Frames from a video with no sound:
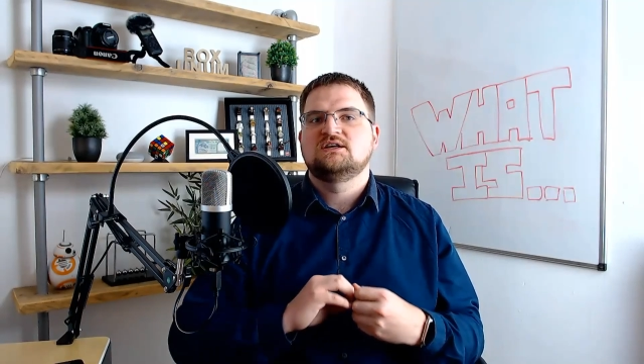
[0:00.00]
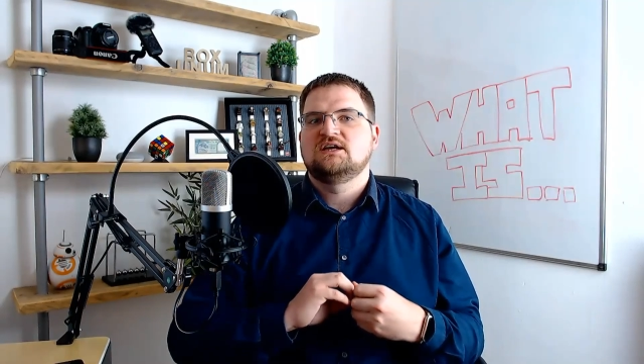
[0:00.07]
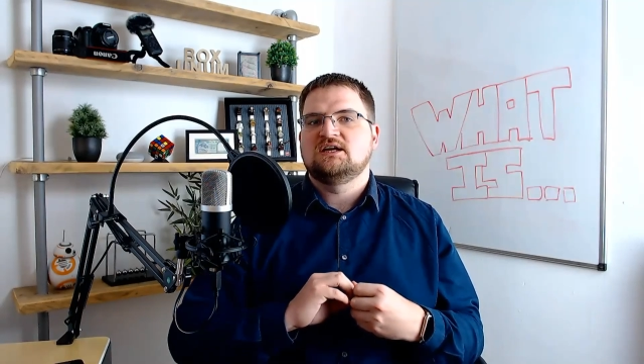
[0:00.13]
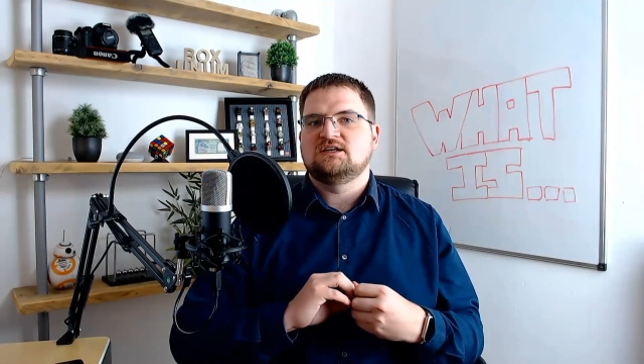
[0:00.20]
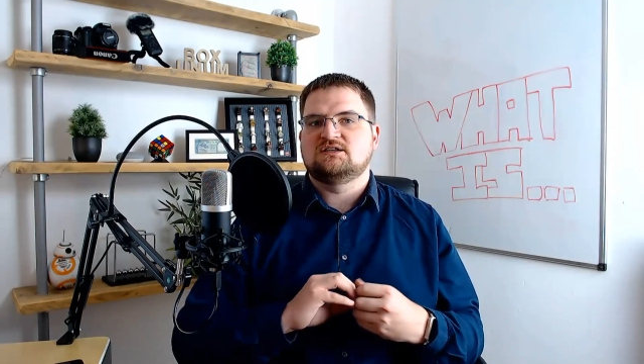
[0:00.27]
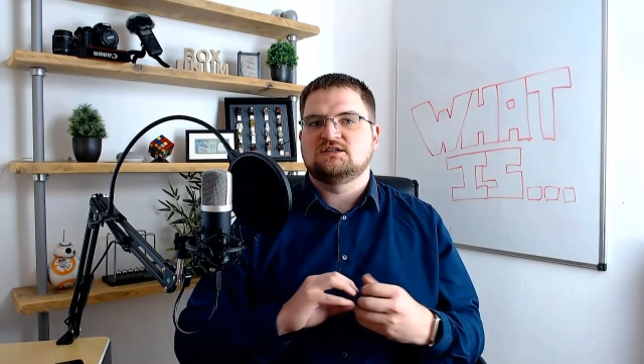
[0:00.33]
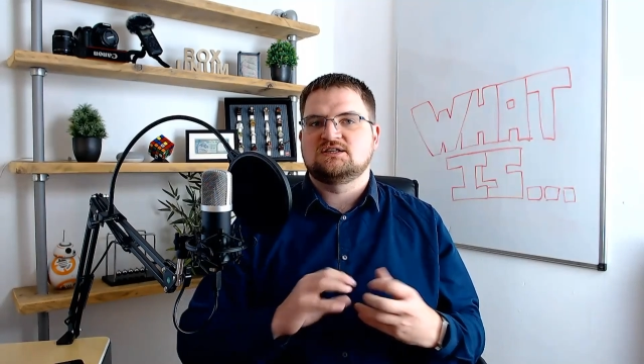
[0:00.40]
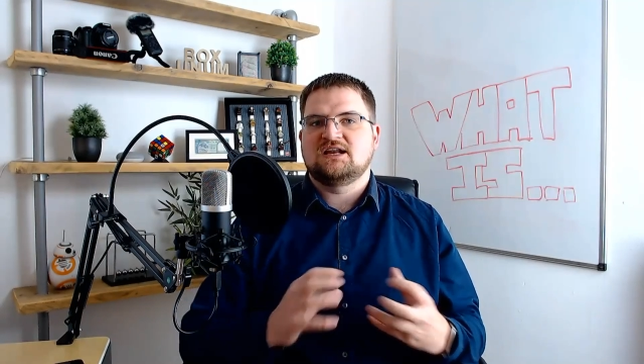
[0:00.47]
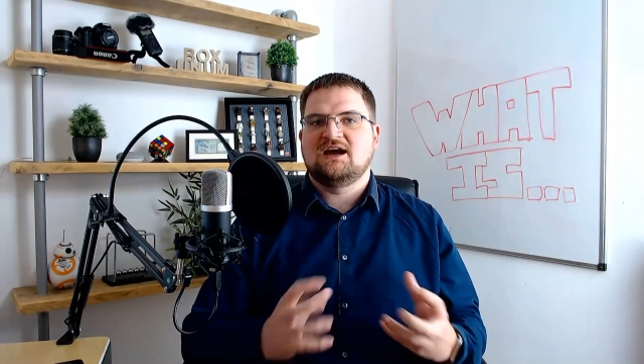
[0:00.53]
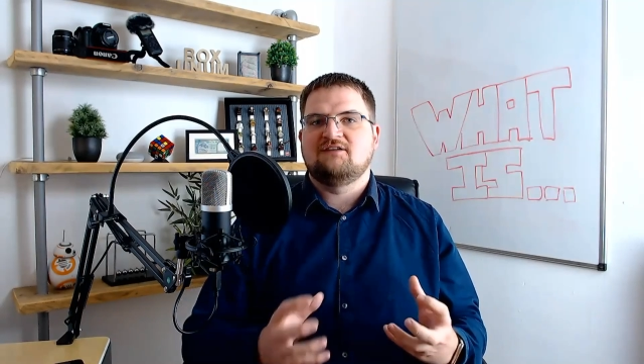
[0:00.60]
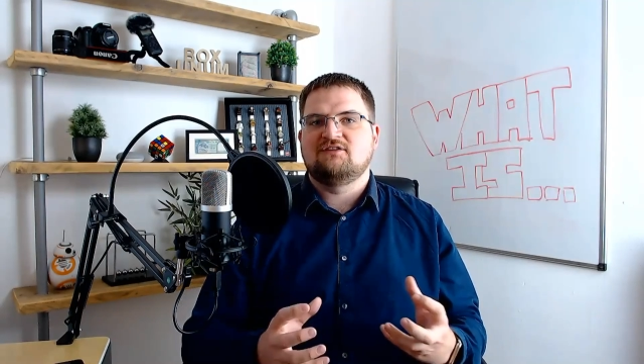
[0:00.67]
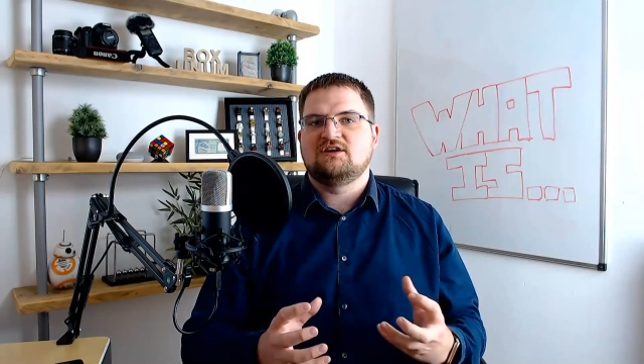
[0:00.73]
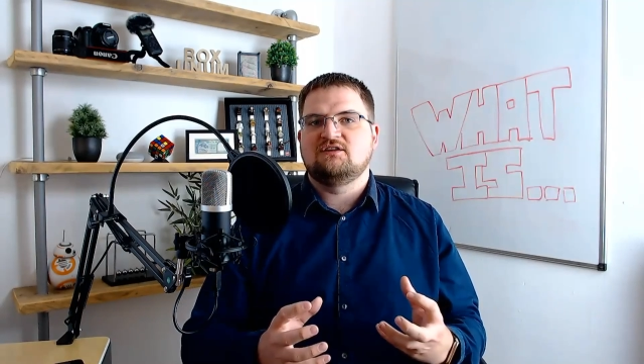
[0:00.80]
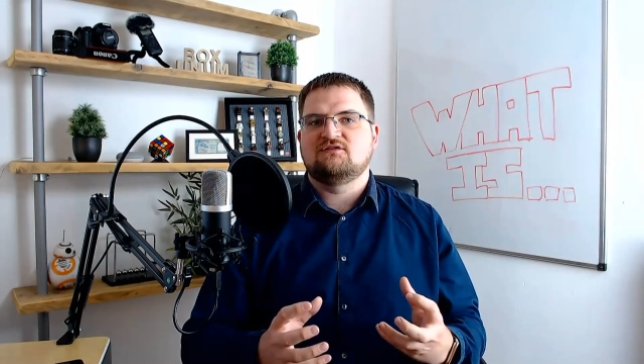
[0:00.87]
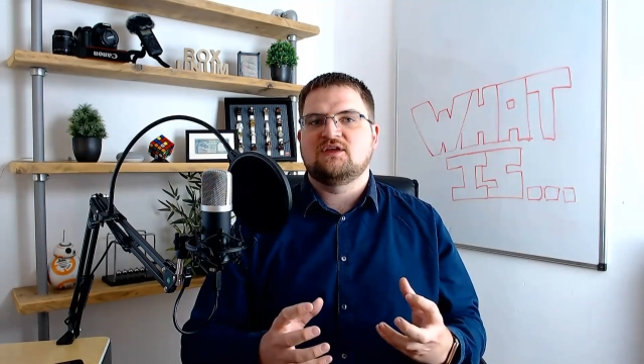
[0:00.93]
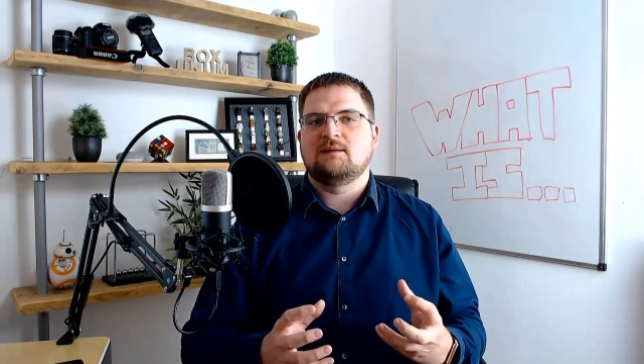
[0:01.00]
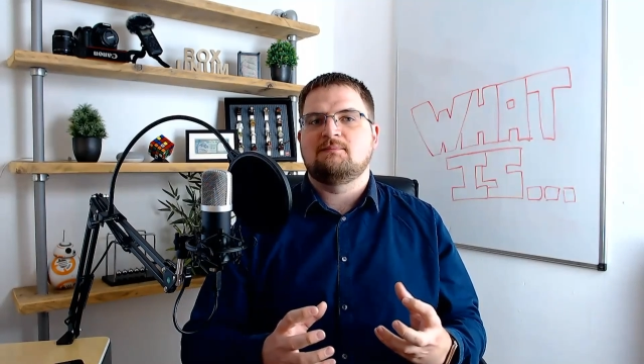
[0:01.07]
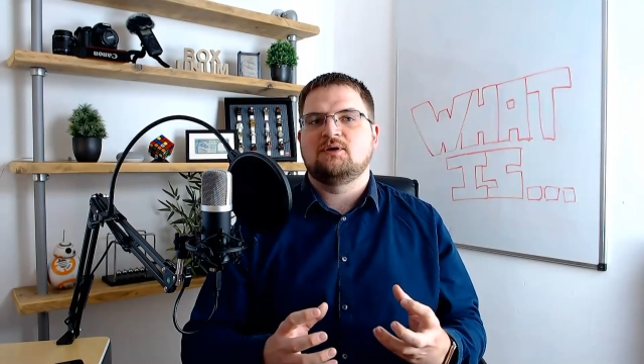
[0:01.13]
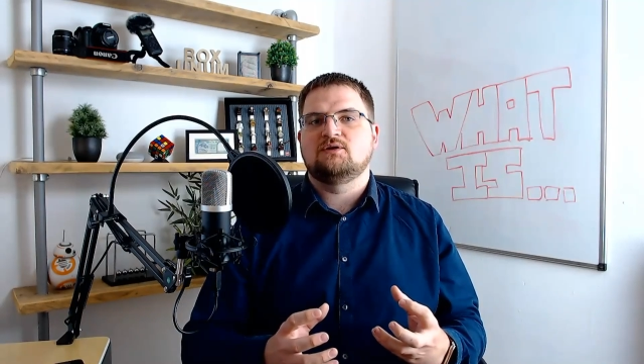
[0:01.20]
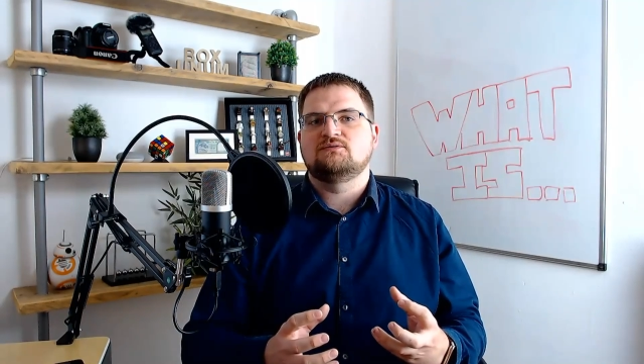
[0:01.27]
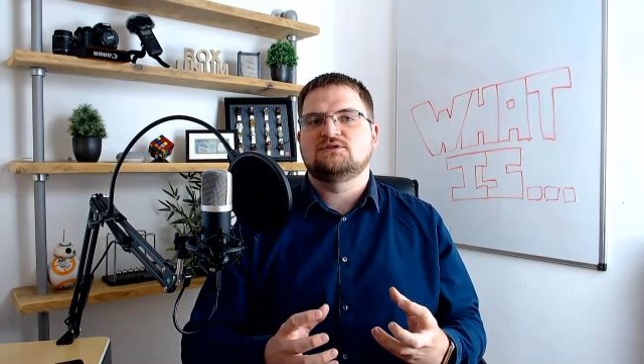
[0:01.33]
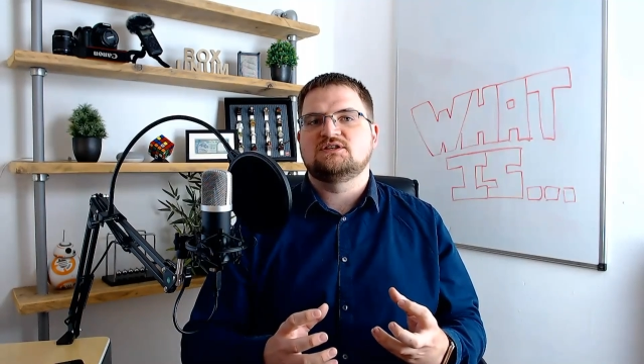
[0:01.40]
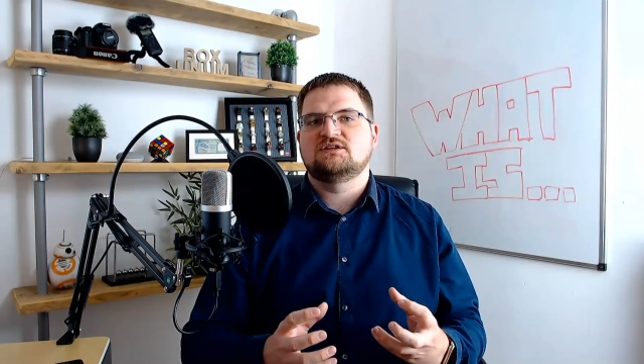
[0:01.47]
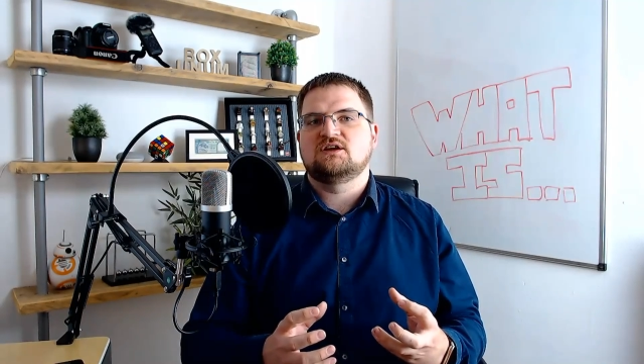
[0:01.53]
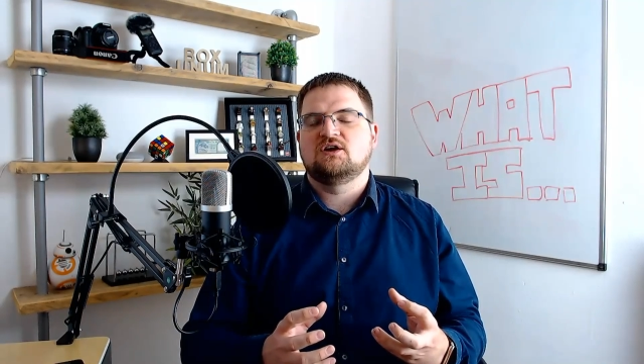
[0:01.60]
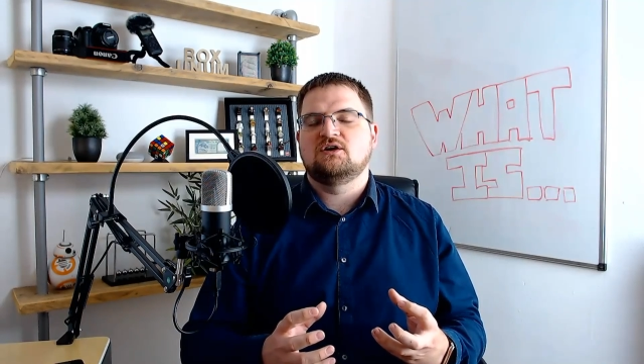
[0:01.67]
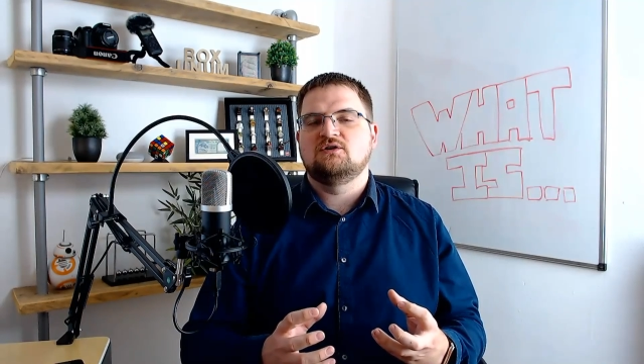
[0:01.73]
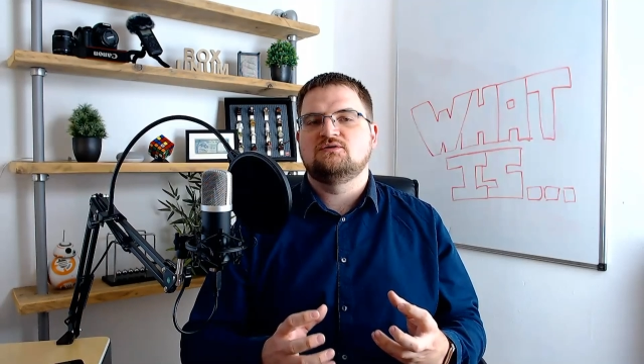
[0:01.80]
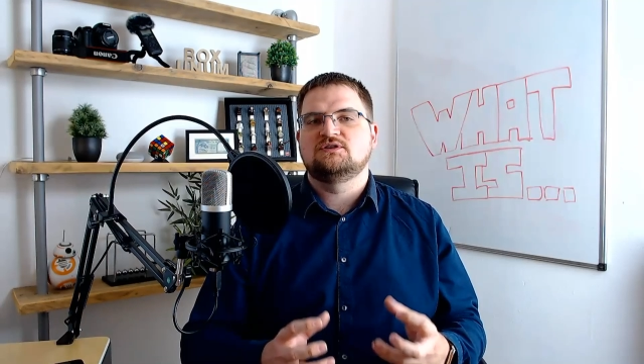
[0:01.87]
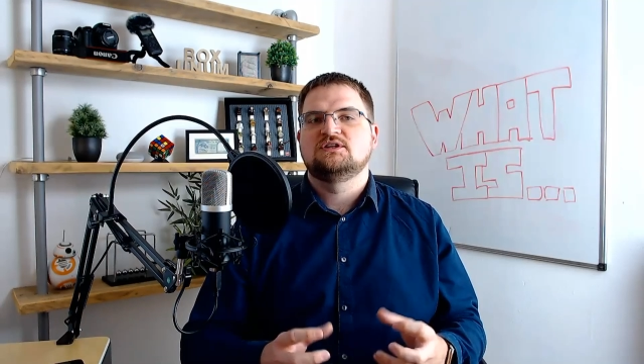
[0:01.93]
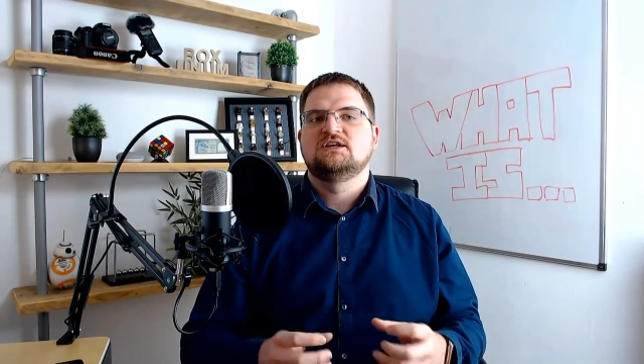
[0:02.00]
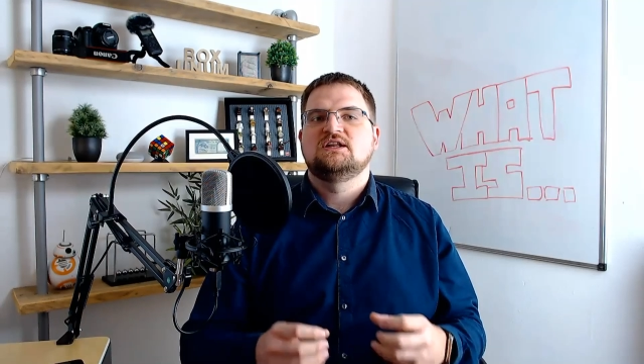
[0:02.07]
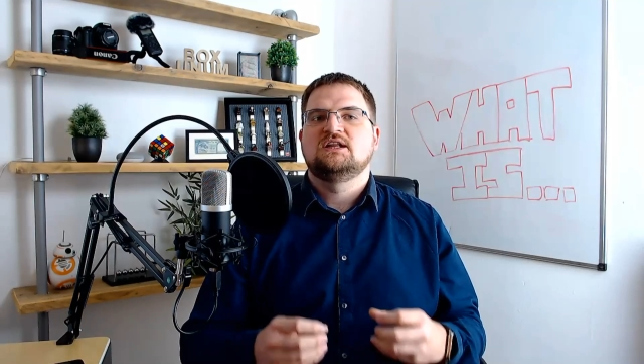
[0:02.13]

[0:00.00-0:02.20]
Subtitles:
It doesn't have any of that bloated code.